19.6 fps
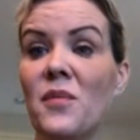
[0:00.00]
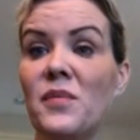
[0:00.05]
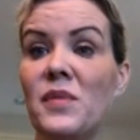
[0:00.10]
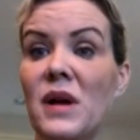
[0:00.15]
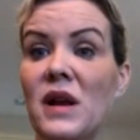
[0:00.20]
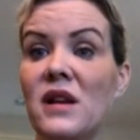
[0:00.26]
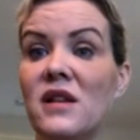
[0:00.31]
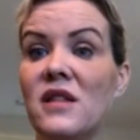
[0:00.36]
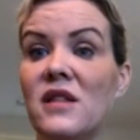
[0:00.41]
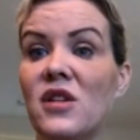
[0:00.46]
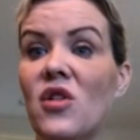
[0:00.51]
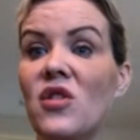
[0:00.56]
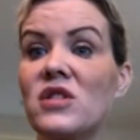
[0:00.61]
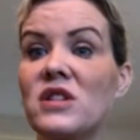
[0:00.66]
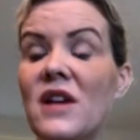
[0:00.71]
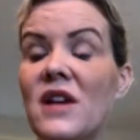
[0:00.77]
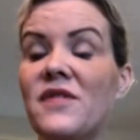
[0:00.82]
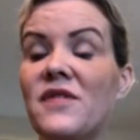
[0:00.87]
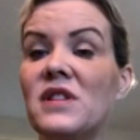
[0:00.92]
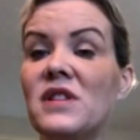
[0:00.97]
but there
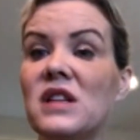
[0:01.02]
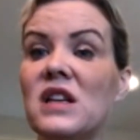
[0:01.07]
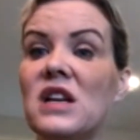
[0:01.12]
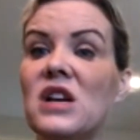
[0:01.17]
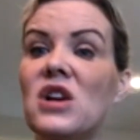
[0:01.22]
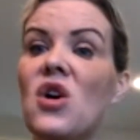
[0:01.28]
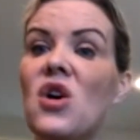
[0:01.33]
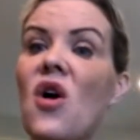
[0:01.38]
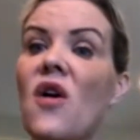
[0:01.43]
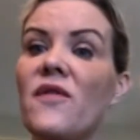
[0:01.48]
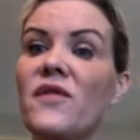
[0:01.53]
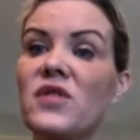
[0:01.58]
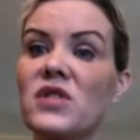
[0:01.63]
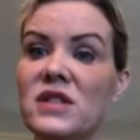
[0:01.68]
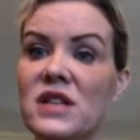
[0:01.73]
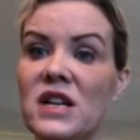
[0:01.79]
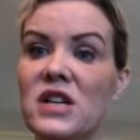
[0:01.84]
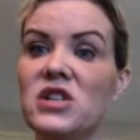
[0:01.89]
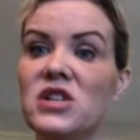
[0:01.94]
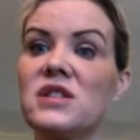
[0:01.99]
are definitely
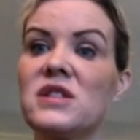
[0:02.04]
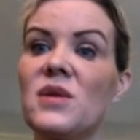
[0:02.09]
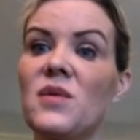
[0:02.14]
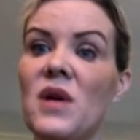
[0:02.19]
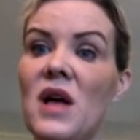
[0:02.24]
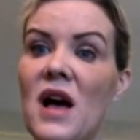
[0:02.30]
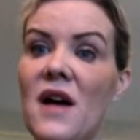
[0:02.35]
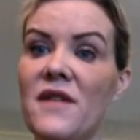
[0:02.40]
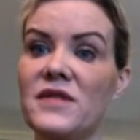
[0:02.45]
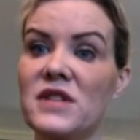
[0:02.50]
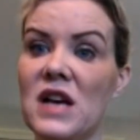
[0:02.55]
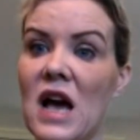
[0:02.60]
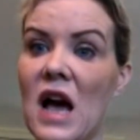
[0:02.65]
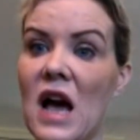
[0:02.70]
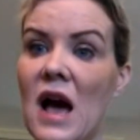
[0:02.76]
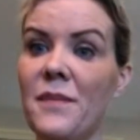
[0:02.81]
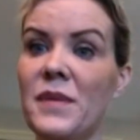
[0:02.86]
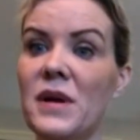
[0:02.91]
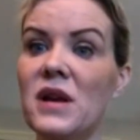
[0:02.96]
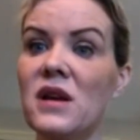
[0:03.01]
conversations that will have to
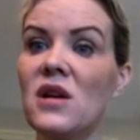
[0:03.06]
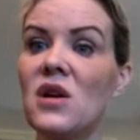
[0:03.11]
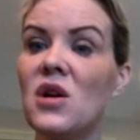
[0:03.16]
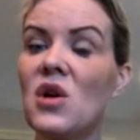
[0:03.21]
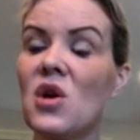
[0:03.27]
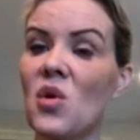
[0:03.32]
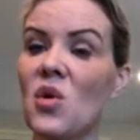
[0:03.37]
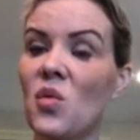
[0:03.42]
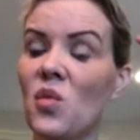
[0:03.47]
happen